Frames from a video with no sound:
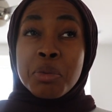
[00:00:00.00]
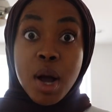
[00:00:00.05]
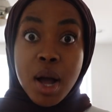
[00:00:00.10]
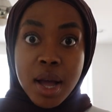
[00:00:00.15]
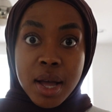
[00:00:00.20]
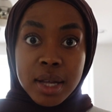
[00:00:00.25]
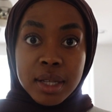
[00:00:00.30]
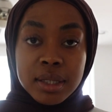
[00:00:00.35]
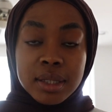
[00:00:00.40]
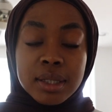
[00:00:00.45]

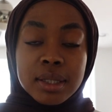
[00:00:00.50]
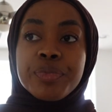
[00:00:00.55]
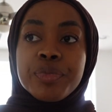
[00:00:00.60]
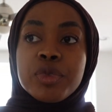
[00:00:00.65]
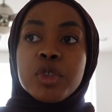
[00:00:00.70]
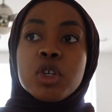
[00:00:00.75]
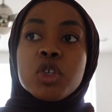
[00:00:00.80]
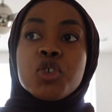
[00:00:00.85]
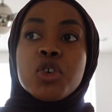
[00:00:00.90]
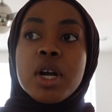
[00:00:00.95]
but
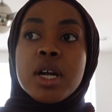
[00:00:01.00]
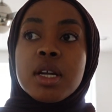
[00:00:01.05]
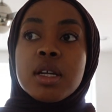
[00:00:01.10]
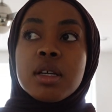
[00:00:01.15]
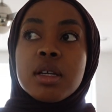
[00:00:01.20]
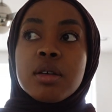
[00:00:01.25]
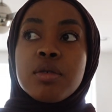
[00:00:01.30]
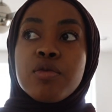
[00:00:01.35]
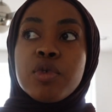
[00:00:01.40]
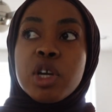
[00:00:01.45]
they're trying
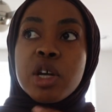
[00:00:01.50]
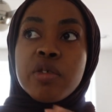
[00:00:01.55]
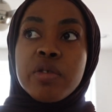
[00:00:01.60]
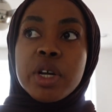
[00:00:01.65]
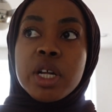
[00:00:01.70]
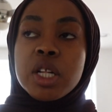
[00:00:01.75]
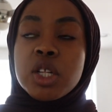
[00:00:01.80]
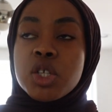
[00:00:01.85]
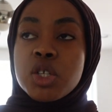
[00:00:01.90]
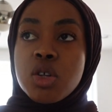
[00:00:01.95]
to
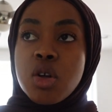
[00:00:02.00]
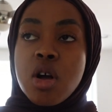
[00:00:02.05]
rearrange the